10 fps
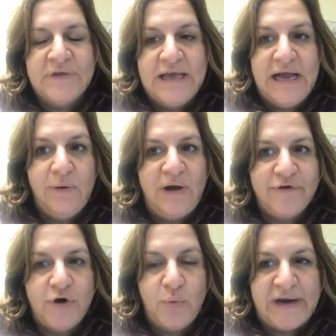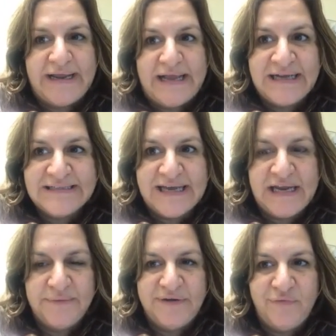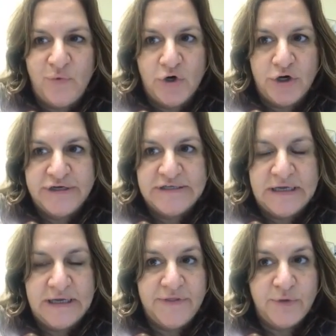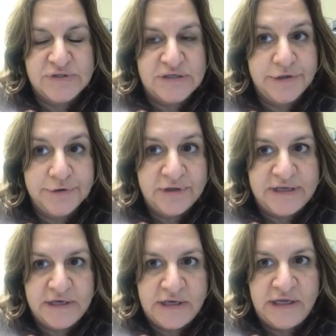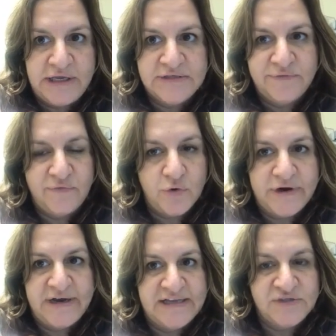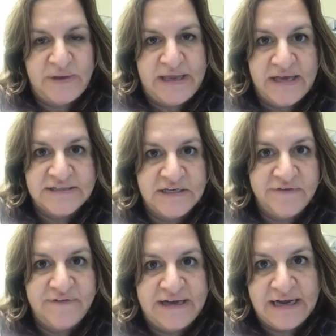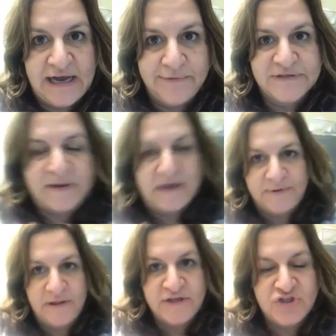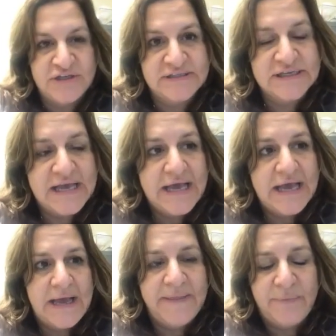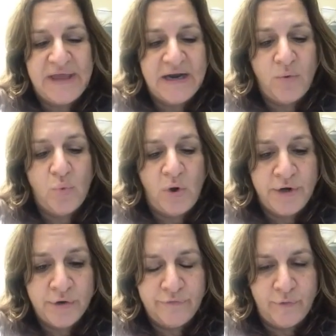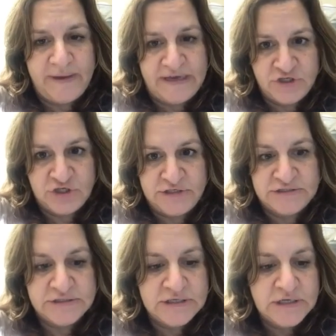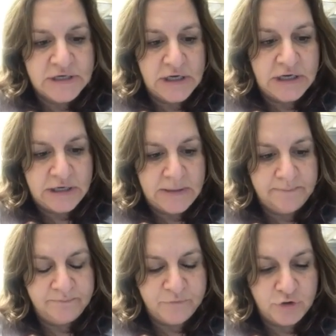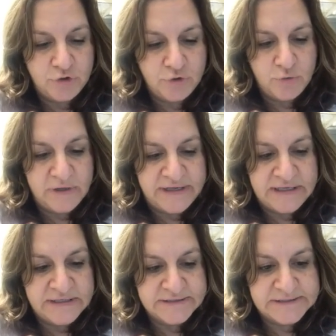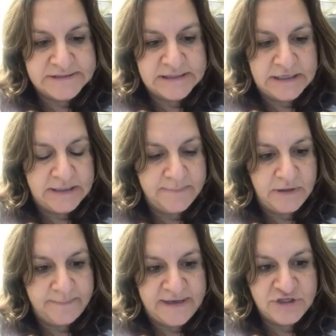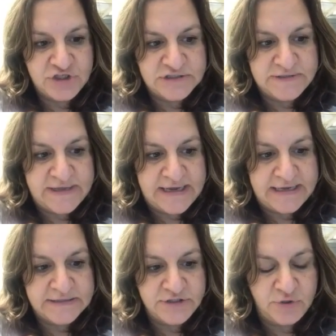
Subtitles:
However, when I got to Henry Ford, there was clearly a need for it as we identified high-risk populations. And then we had a wonderful patient who is a patient that